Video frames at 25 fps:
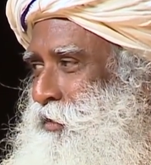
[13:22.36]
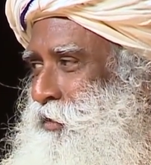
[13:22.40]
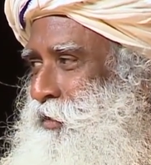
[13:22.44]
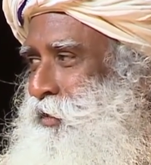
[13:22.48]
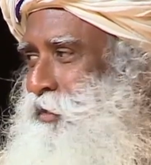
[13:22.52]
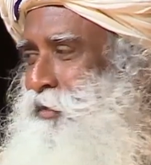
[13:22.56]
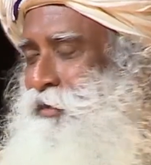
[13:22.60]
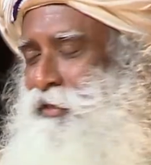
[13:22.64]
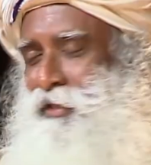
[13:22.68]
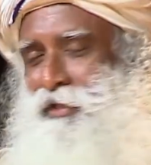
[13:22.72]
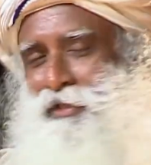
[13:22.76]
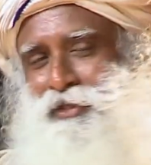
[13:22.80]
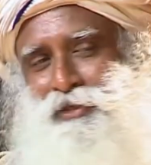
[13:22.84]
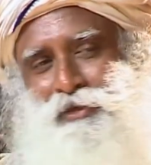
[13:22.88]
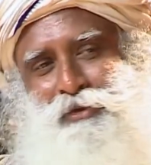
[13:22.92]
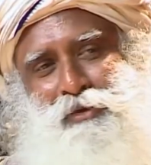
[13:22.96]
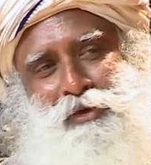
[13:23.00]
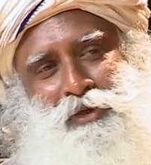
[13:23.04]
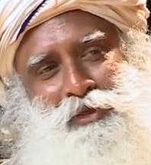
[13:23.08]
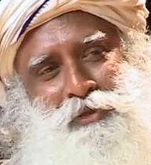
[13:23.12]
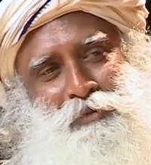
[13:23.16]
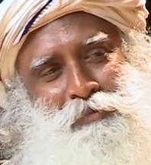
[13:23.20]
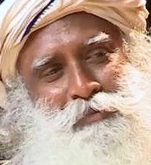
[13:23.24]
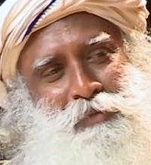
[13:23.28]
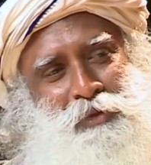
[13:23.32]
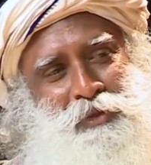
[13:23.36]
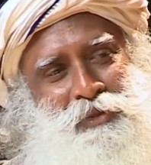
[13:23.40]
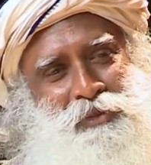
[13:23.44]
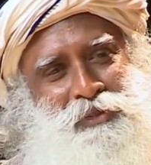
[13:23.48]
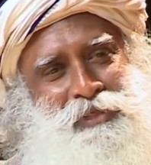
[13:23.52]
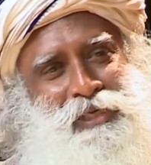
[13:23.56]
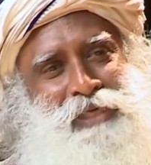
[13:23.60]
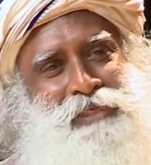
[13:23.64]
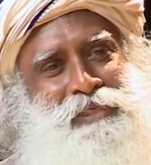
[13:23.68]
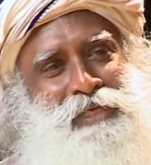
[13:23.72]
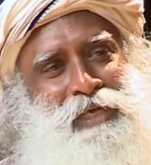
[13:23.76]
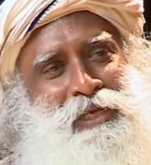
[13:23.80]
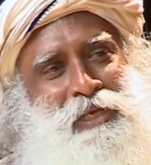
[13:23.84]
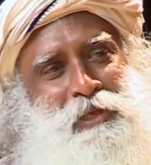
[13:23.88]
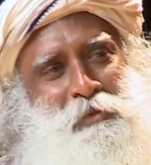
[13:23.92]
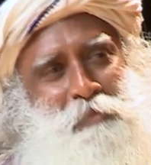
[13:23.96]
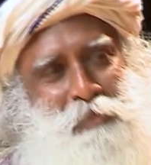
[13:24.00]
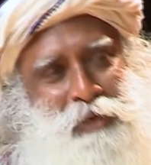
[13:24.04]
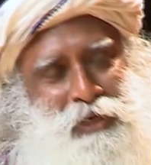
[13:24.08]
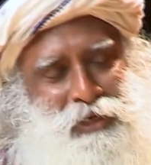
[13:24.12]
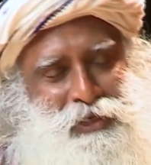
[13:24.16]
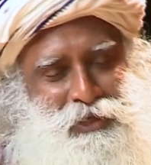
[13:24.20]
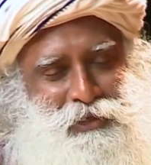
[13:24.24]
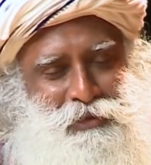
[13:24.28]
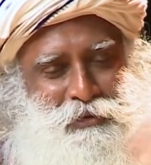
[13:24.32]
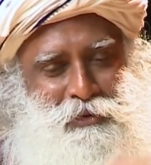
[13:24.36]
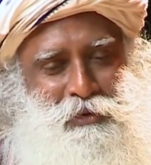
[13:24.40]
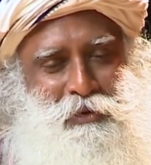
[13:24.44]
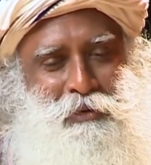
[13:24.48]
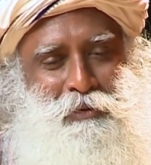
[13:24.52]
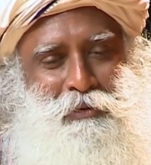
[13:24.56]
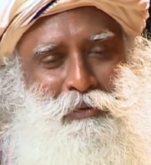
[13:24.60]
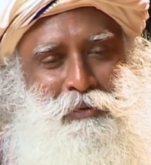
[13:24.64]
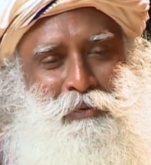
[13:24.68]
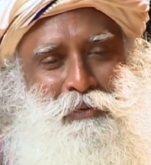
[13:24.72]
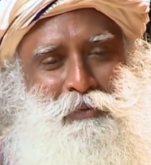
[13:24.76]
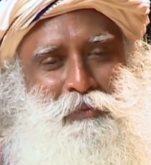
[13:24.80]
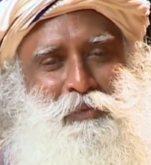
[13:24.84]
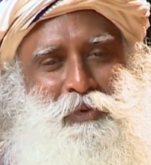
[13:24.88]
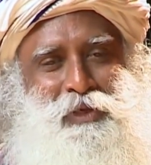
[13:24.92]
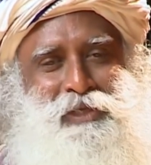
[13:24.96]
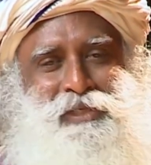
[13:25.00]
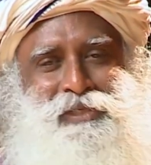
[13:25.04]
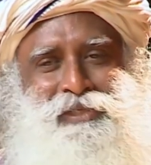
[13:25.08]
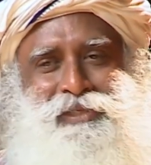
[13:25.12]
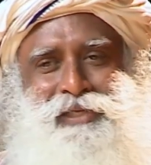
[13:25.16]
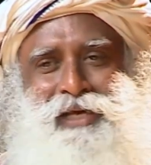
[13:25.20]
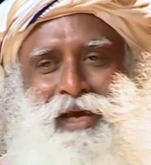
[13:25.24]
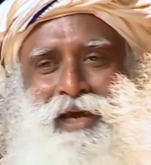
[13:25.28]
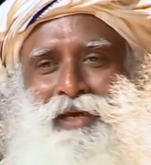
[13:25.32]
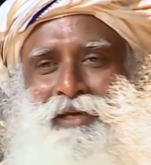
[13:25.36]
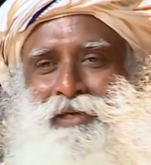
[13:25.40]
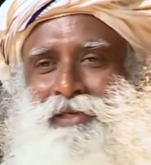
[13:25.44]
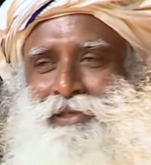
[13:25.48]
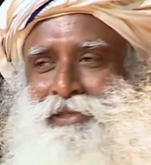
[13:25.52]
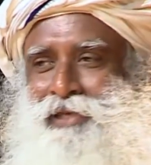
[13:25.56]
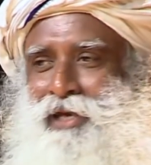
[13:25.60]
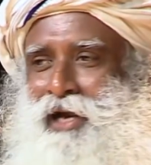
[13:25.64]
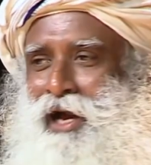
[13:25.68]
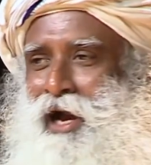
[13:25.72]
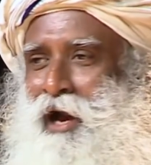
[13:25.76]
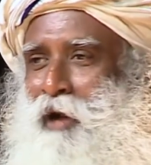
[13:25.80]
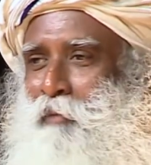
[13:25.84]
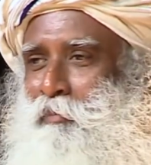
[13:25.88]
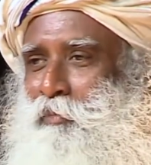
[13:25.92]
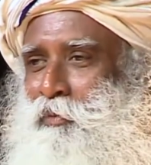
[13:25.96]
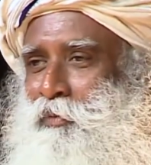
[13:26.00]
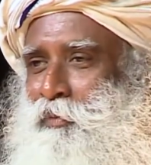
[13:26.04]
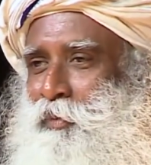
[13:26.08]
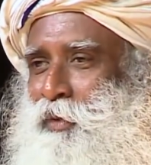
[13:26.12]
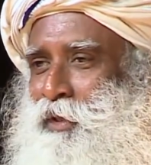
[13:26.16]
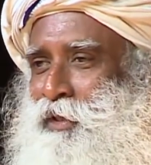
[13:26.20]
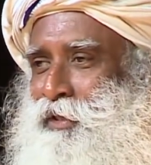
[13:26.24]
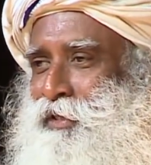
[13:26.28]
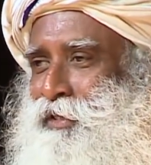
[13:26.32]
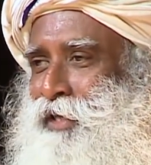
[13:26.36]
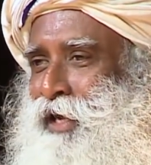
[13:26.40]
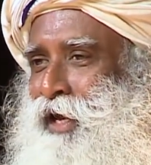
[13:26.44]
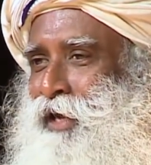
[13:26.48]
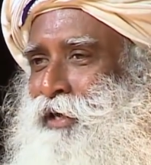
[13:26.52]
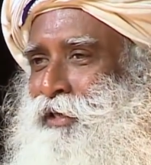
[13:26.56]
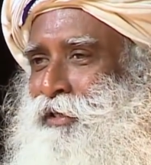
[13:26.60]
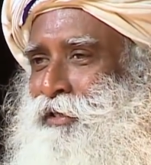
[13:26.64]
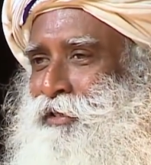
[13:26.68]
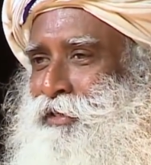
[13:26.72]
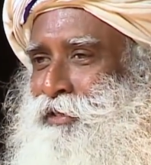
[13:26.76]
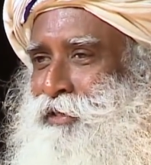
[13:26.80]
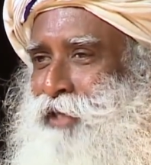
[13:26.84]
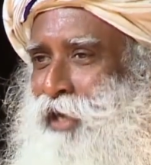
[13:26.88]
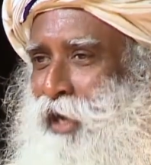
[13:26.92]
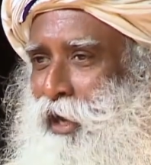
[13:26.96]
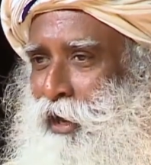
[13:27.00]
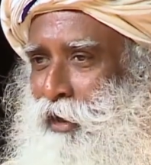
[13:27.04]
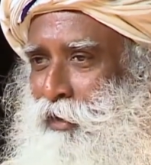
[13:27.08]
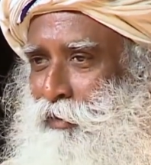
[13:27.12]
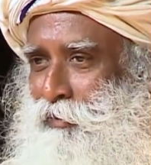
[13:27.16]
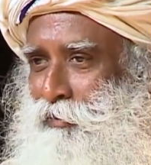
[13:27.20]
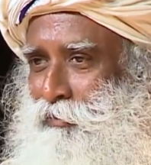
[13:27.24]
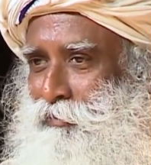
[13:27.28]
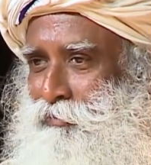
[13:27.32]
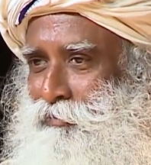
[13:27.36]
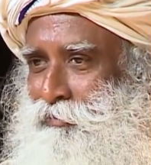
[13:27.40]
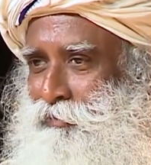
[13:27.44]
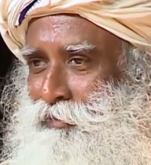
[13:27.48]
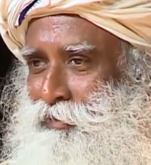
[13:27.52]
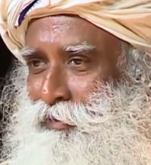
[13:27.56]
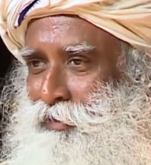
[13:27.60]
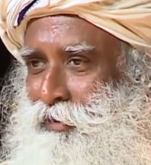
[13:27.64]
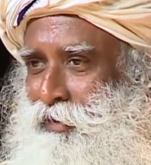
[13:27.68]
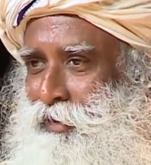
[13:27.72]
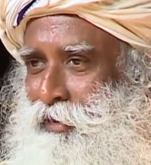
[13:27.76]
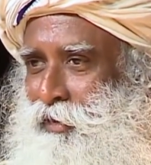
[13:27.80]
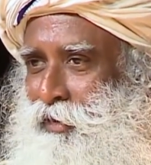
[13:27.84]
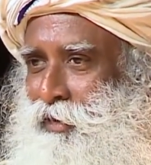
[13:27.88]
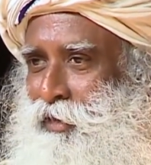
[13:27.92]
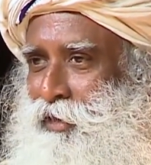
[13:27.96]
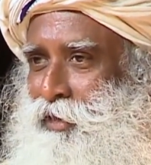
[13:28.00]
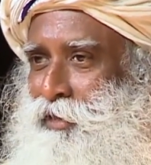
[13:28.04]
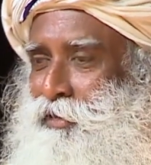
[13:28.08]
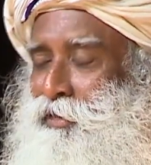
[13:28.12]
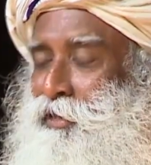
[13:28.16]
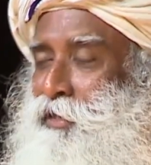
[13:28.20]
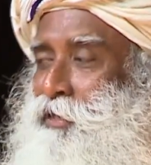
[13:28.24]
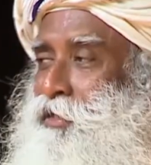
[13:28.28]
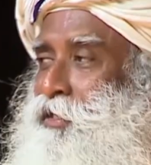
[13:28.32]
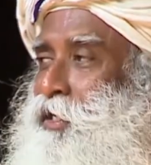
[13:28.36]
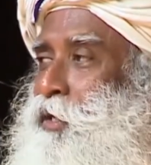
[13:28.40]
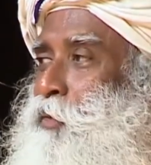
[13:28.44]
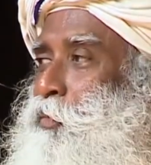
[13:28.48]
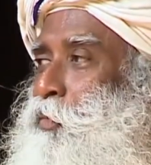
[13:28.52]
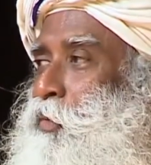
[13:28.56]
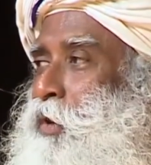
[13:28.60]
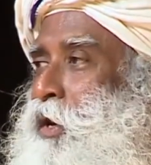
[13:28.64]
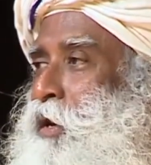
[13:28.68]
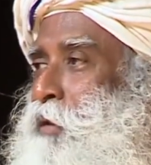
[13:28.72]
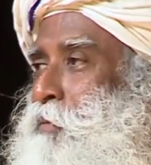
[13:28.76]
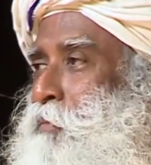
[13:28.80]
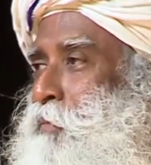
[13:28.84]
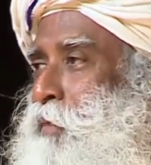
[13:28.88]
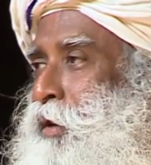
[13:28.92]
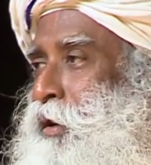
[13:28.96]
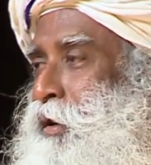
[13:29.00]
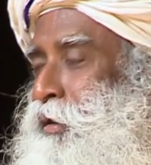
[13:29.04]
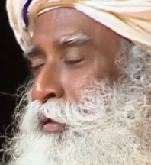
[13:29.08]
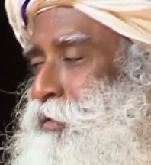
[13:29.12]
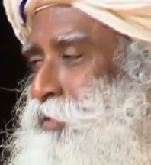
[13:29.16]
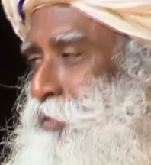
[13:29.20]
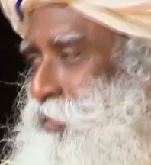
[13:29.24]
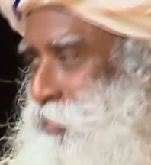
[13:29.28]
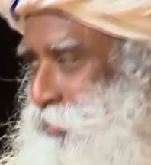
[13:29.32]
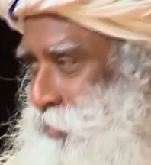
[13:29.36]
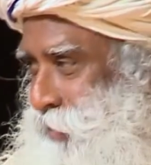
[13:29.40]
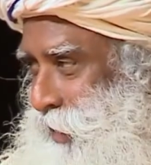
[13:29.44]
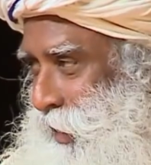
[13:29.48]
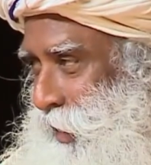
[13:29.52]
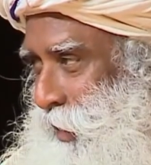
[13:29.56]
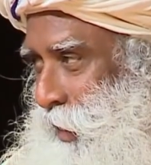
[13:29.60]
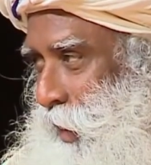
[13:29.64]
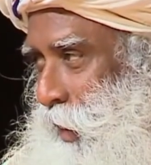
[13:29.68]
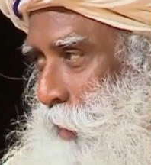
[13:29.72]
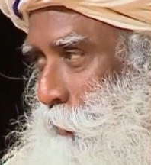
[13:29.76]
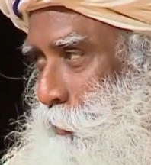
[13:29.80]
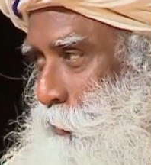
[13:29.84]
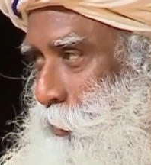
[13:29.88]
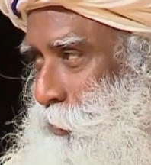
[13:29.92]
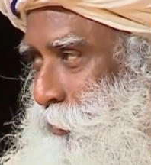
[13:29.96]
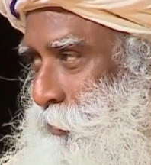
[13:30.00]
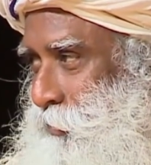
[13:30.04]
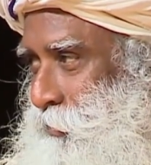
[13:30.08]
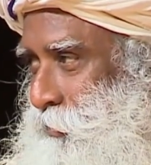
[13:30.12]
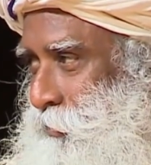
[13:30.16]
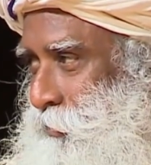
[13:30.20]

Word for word: In this cosmos, does anybody know which side is up, which side is down? Is it somewhere marked this side up?